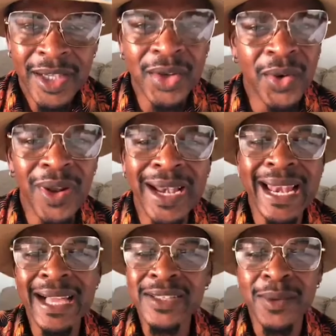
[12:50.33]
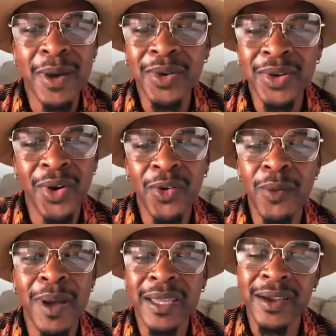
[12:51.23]
You know how long some of you don't
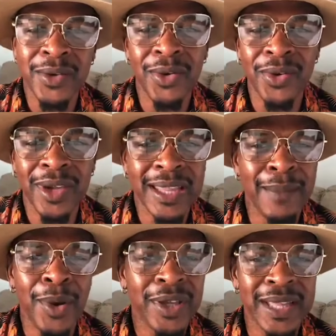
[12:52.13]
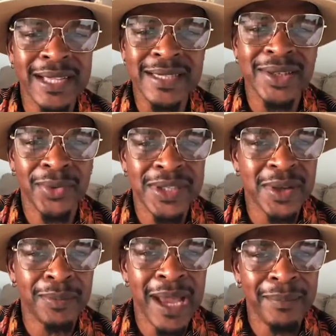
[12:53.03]
come back here, come get a bucket and sit down
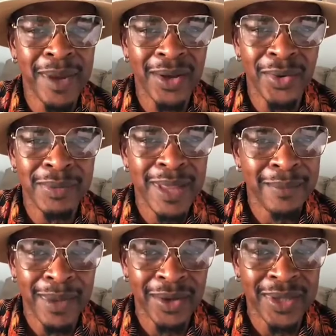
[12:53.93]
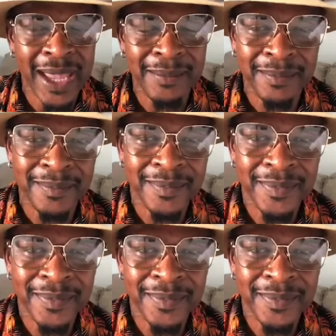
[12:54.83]
with some black mango in black mango time?